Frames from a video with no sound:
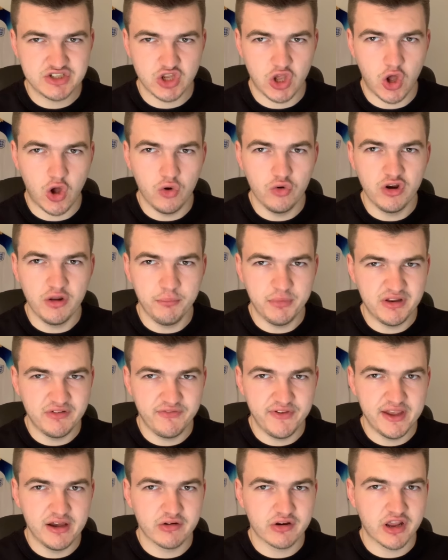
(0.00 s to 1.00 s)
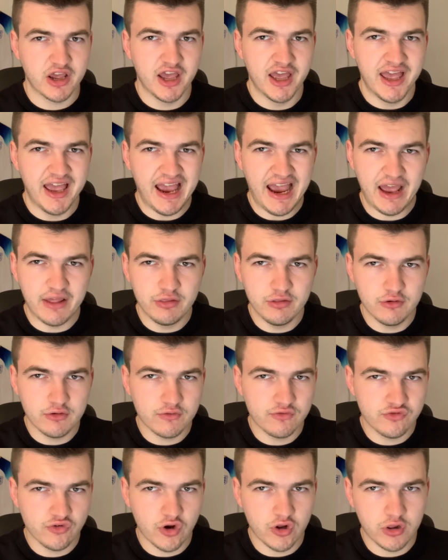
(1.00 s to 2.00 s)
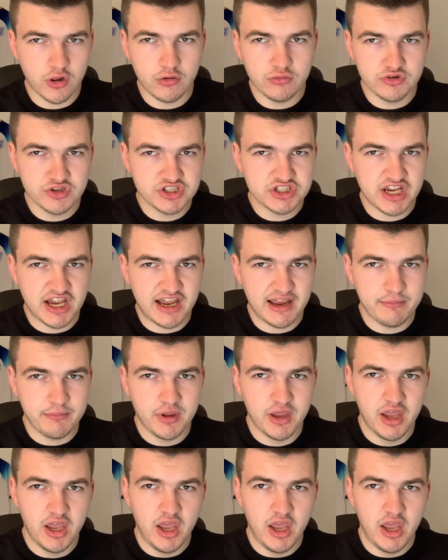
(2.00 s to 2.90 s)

a holding midfielder, and look, for a long time,